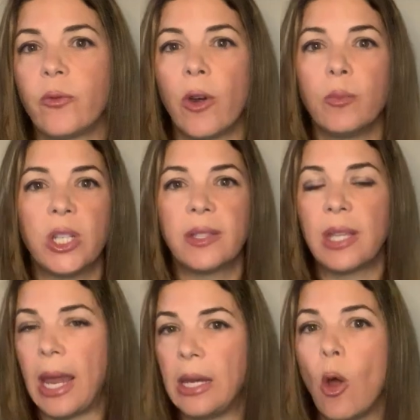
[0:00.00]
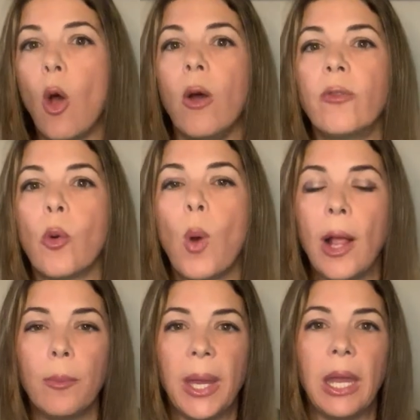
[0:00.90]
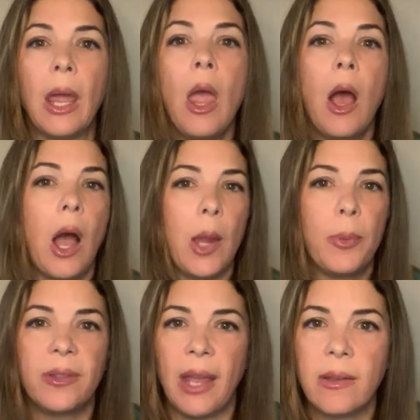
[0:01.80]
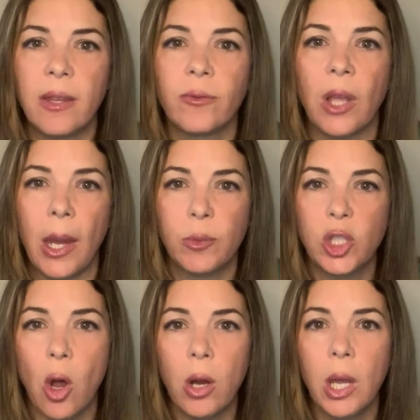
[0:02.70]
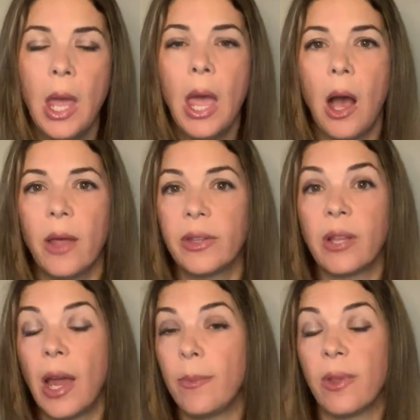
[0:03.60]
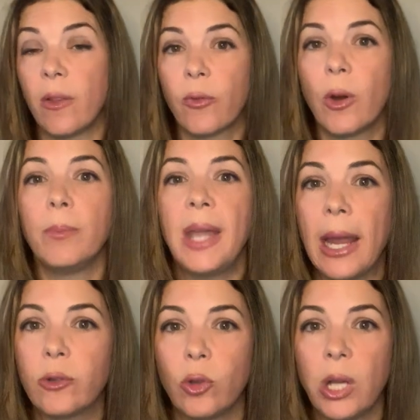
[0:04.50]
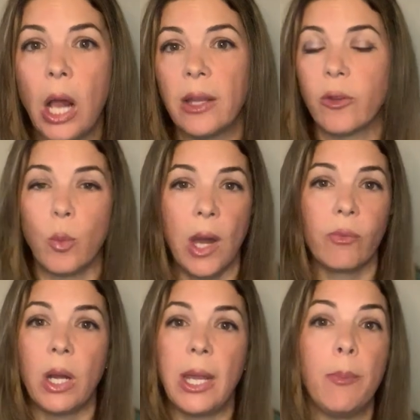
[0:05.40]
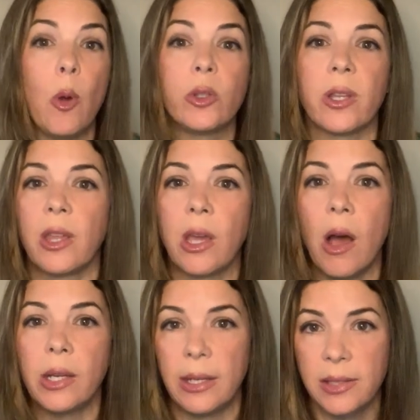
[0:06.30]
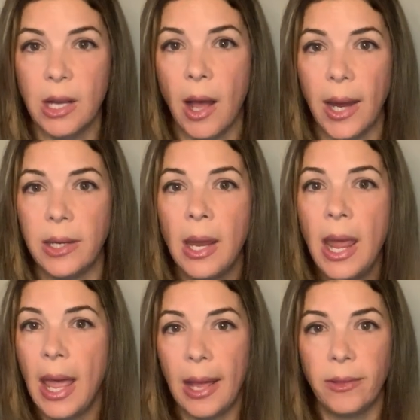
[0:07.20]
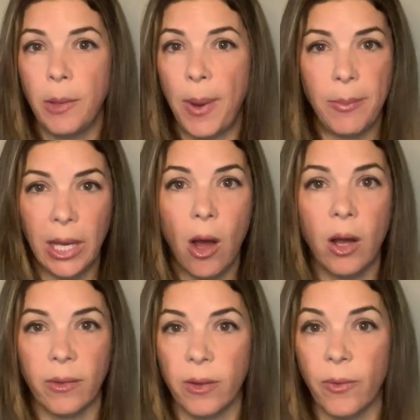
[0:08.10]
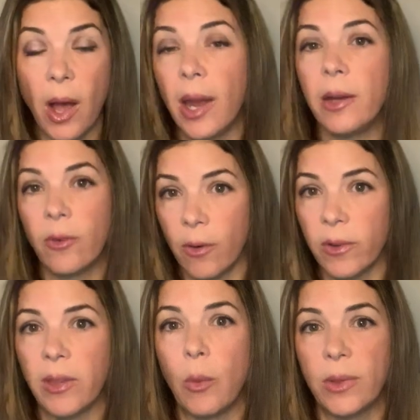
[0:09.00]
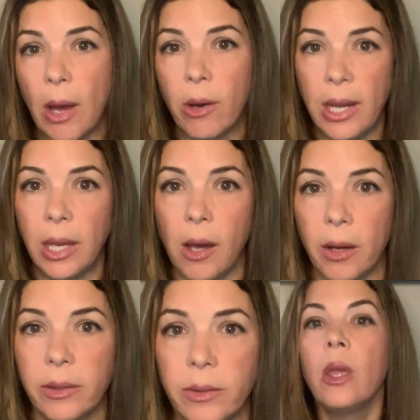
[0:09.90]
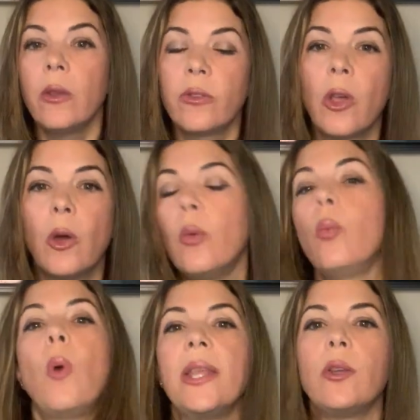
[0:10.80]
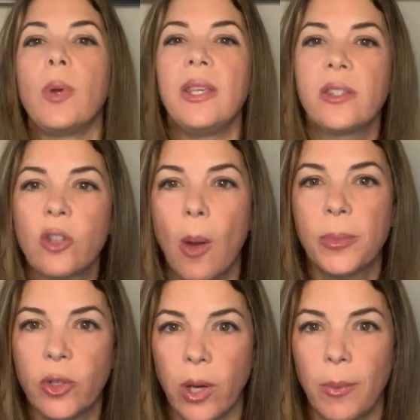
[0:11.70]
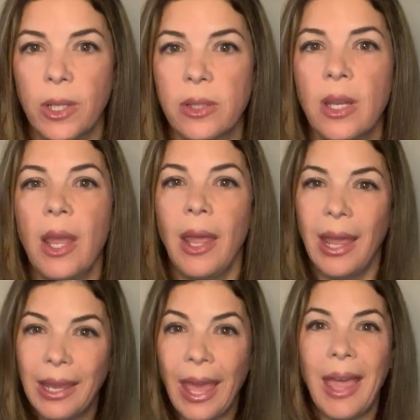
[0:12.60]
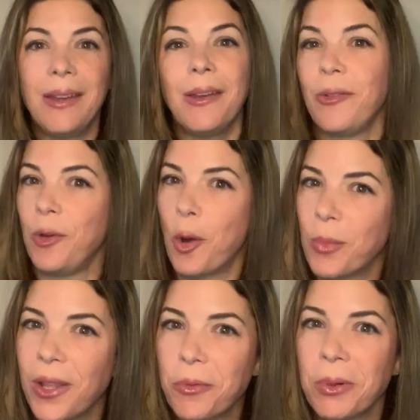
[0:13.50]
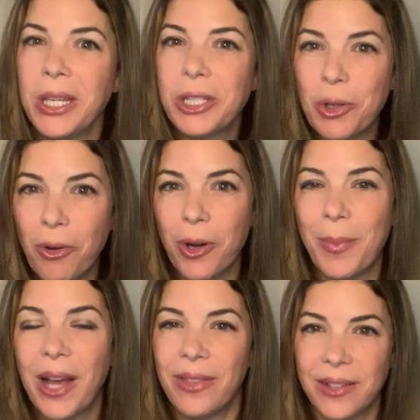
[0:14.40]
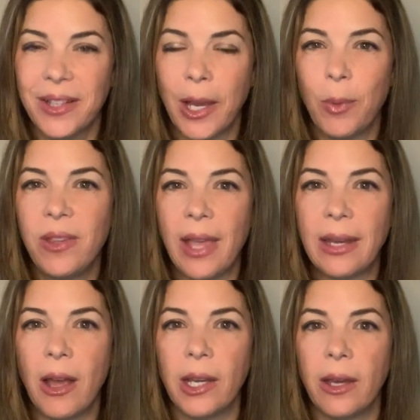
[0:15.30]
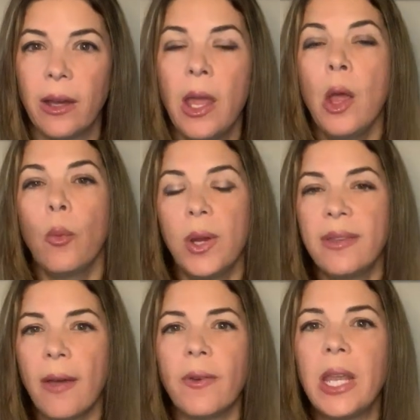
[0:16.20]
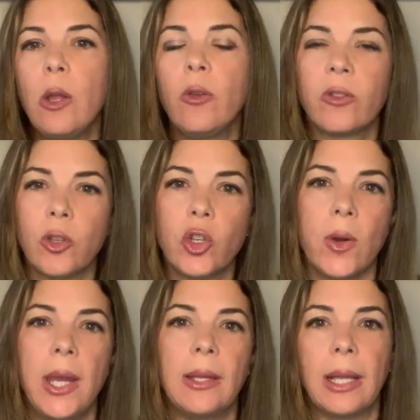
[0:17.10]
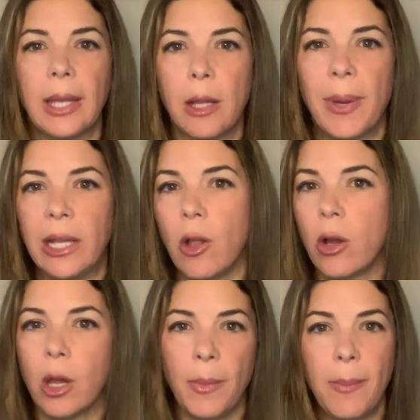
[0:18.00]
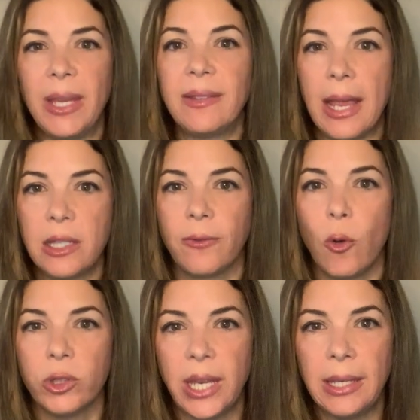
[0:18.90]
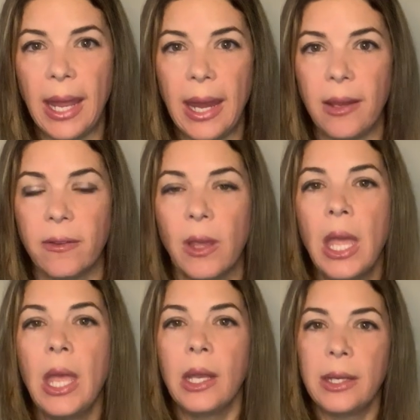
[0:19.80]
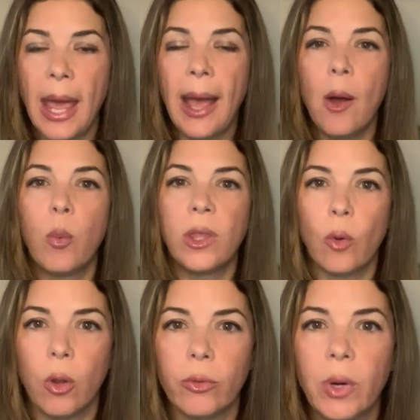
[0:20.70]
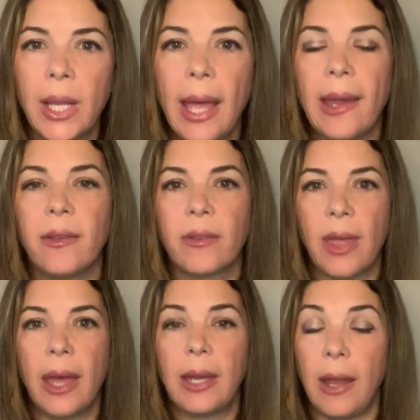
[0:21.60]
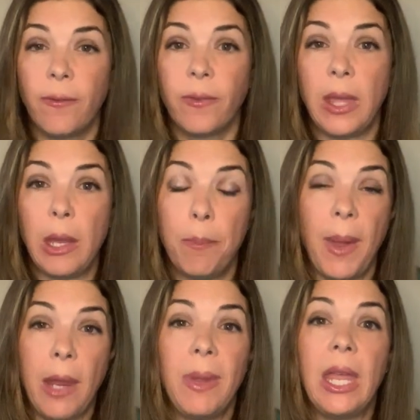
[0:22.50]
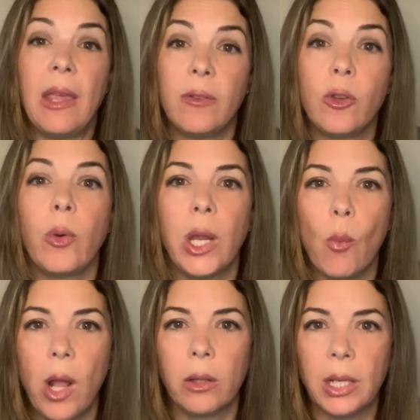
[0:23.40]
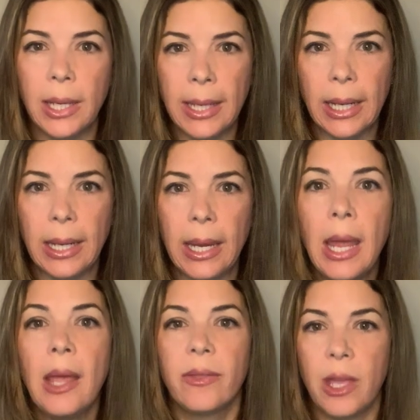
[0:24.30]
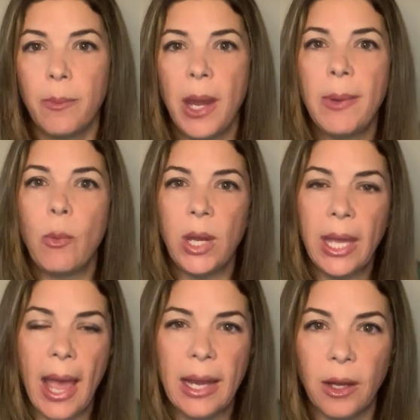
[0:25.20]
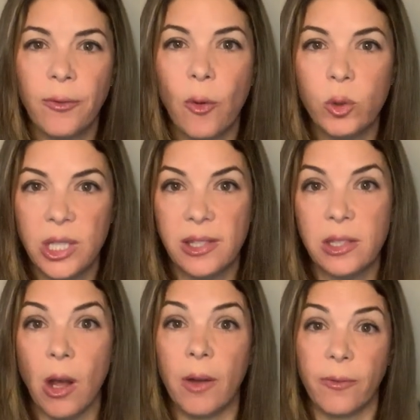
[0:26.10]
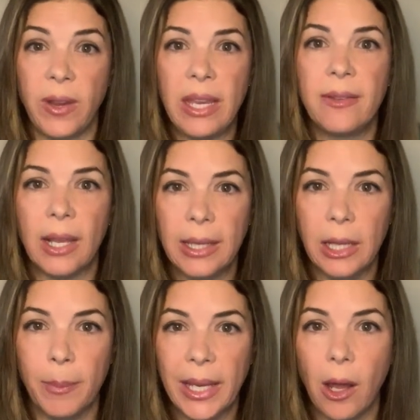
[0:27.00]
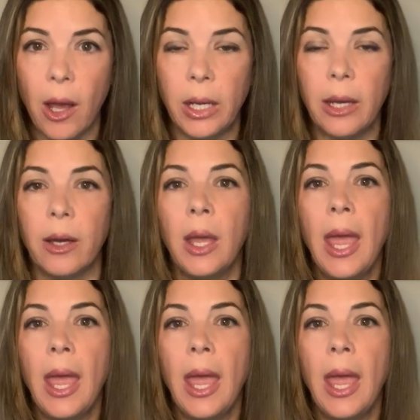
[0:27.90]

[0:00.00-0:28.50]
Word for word: from just an overwhelming hypertensive type shock. Other times it's from NEC totalis, where really most of the gut has died and the baby can't survive, obviously, without any gut. So when do we stop treatment? Again, nobody's really sure about this. Like we said earlier, we definitely used to treat a little bit longer, maybe 10 to 14 days. Now we've all realized that if the baby is doing well clinically, then maybe we can afford to start feeds a little bit earlier